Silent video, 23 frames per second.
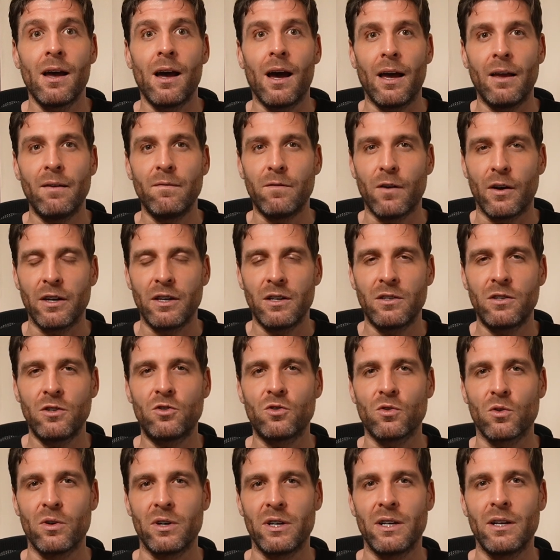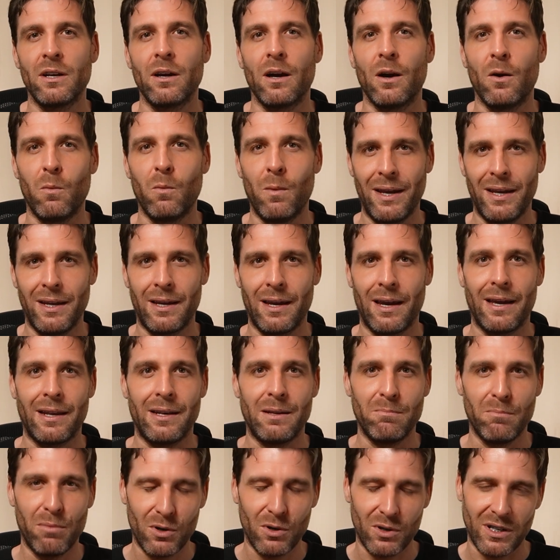I invite you to join Awake and
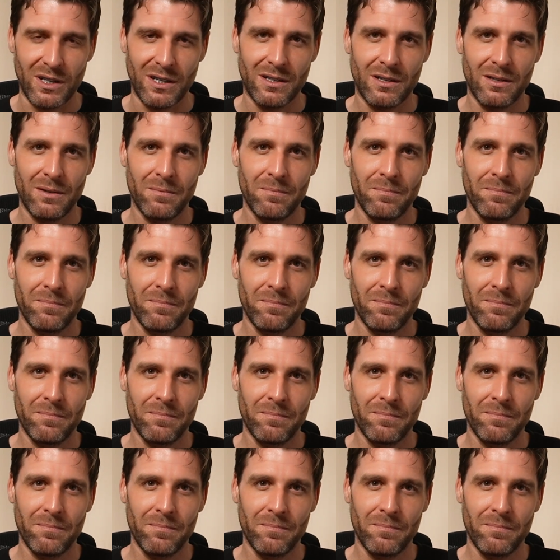Embodied.